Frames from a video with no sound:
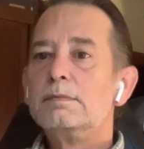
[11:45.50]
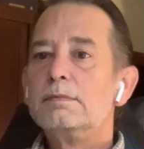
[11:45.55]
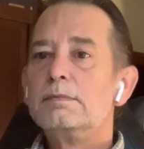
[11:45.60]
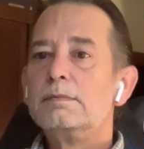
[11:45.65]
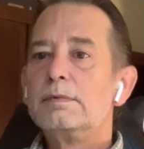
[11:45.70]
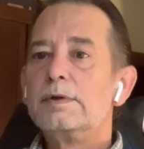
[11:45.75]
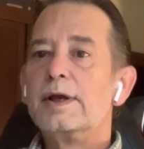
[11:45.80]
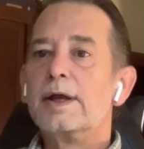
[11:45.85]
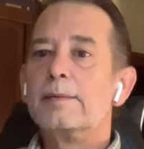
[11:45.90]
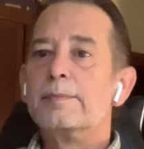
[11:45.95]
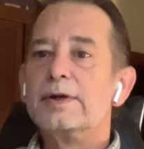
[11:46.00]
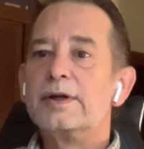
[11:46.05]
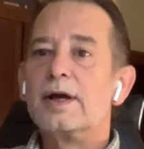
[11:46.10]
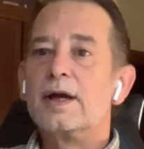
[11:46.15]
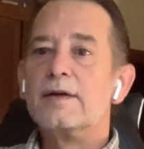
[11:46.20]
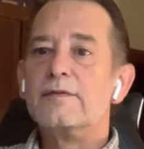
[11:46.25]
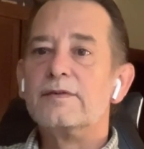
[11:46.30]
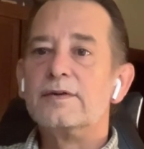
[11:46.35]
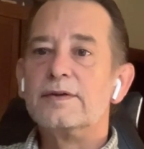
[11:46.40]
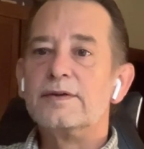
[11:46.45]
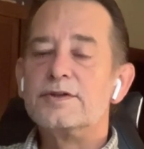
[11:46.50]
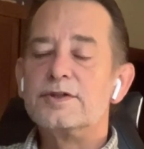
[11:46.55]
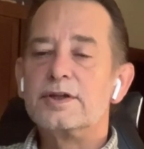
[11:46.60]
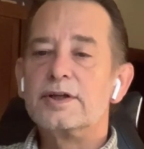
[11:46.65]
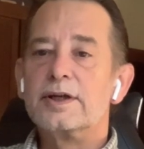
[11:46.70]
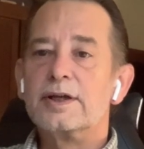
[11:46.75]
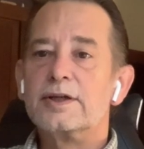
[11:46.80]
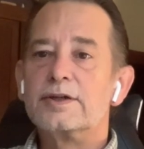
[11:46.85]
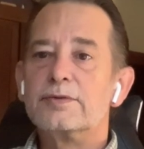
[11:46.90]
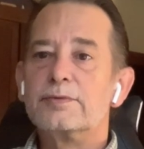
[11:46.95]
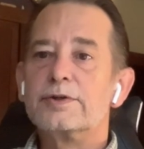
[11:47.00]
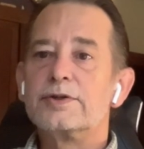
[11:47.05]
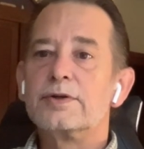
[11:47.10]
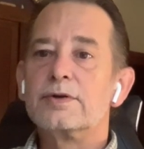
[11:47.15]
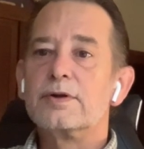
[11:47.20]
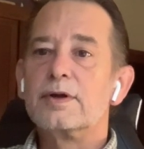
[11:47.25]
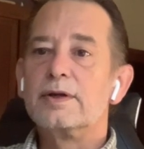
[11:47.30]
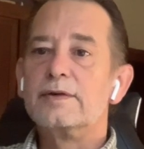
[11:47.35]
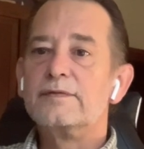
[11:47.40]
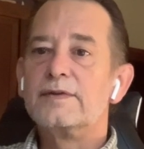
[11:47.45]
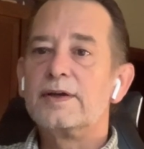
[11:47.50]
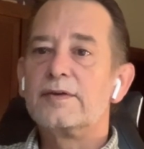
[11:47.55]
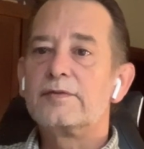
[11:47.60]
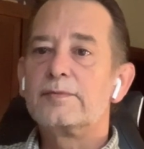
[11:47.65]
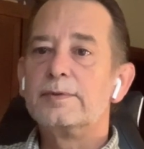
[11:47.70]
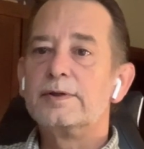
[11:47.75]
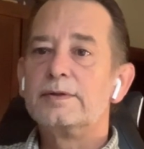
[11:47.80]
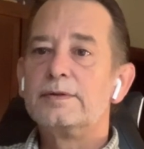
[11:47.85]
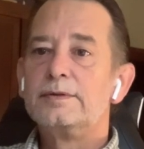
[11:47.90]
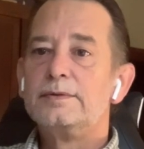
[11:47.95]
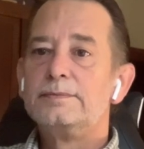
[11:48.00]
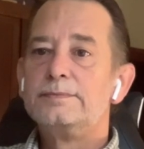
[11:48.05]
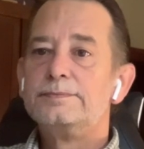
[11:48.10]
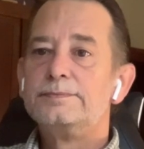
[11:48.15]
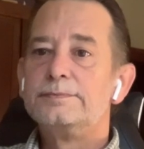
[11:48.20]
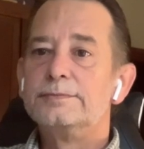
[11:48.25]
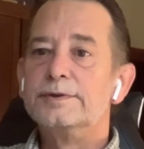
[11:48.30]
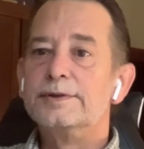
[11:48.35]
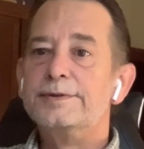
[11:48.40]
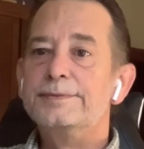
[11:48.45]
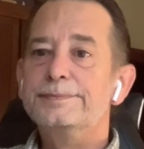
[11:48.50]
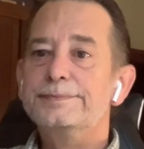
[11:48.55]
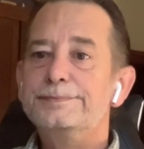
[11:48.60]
you got to be confident that you can get your return on investment, right?